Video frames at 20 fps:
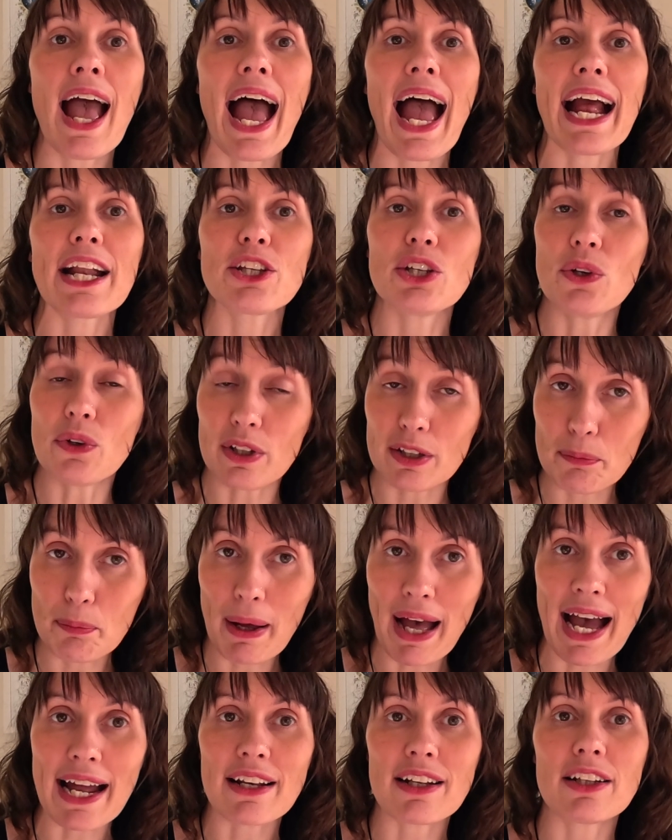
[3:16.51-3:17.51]
And you can
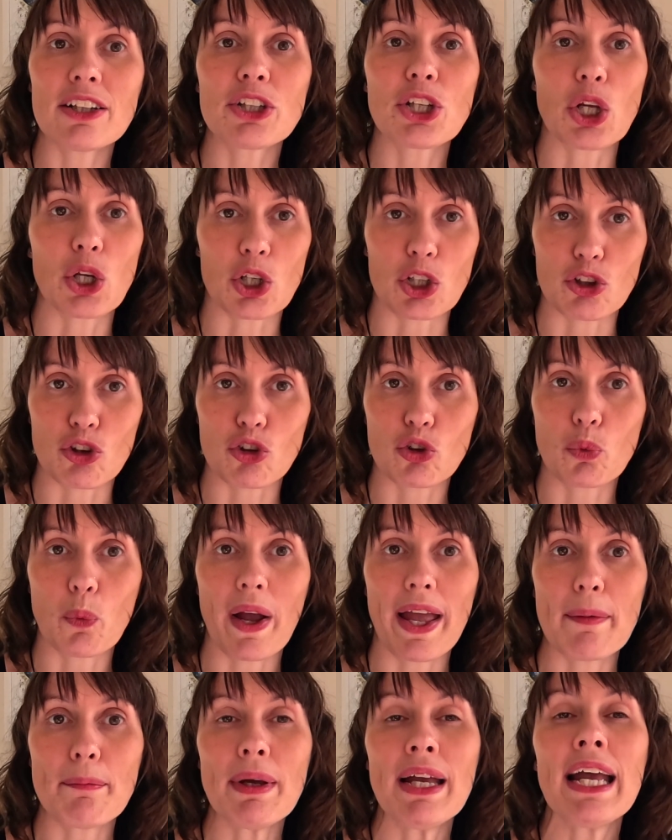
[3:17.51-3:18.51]
paddle, you can
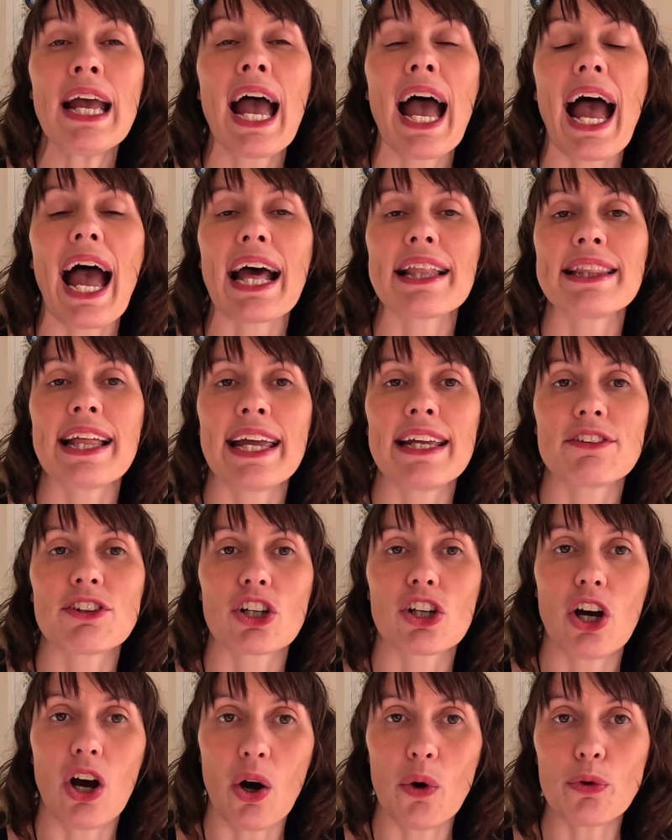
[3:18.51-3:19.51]
swim, and there's a
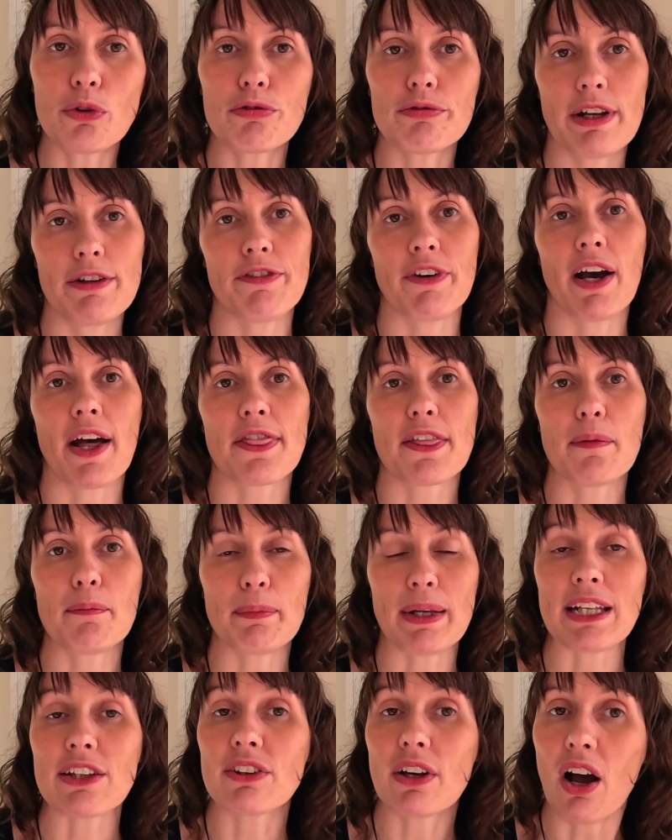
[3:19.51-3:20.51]
cold river that
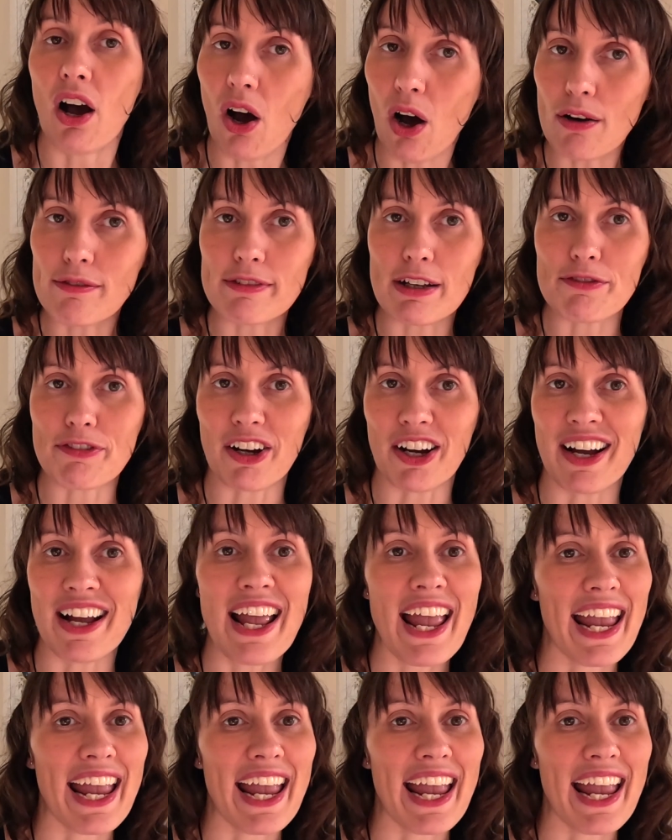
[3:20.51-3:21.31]
meets a hot river.